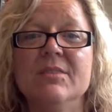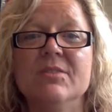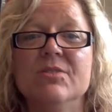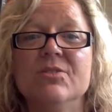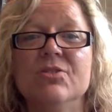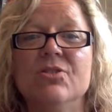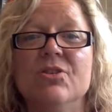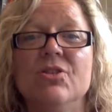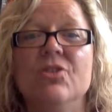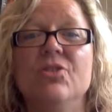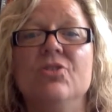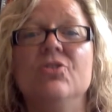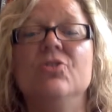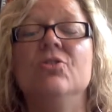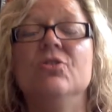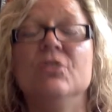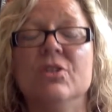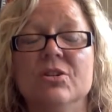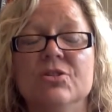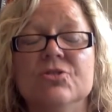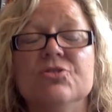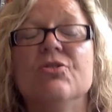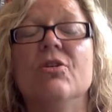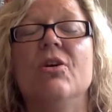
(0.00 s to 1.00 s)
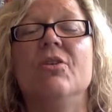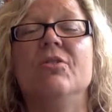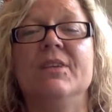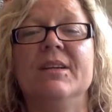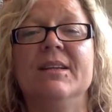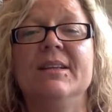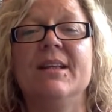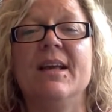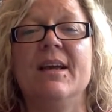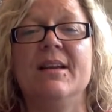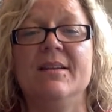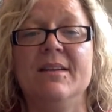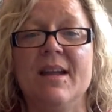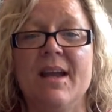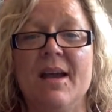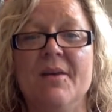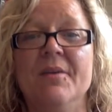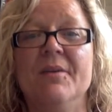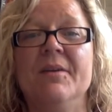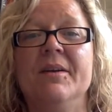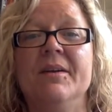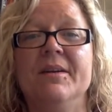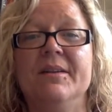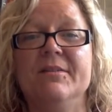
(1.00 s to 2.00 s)
so you're controlling that
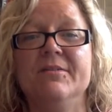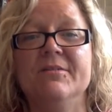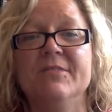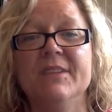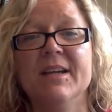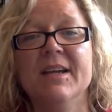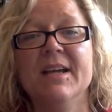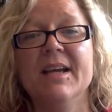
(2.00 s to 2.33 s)
narrative.